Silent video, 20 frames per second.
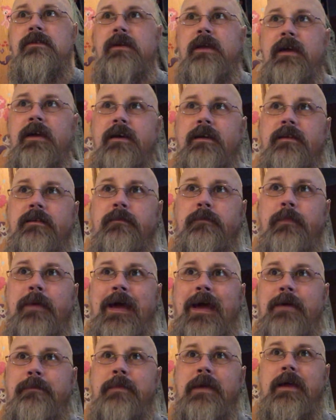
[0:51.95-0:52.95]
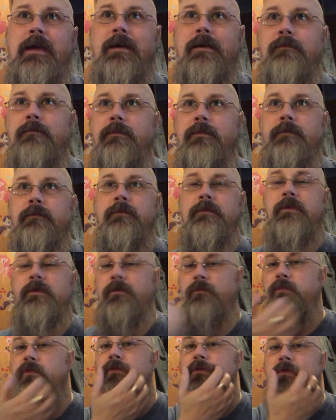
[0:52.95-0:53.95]
You had Batman.
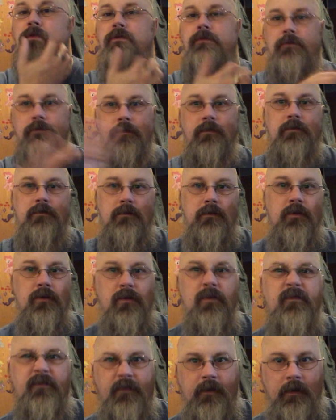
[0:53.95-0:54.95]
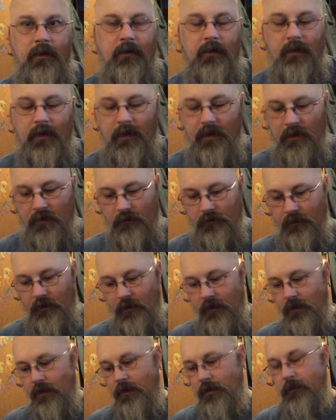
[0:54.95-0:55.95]
You figure it out.
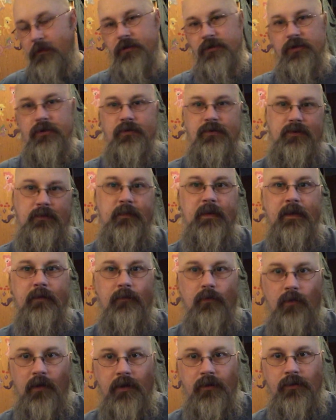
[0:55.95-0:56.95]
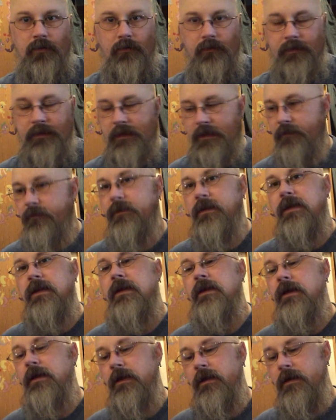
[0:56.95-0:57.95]
But you used to be able to watch her on
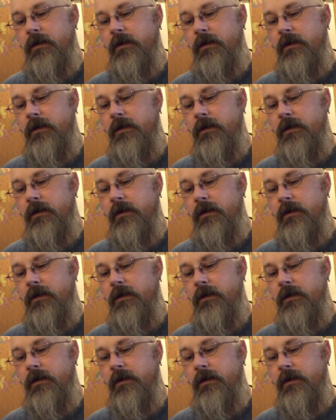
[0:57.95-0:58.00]
TV.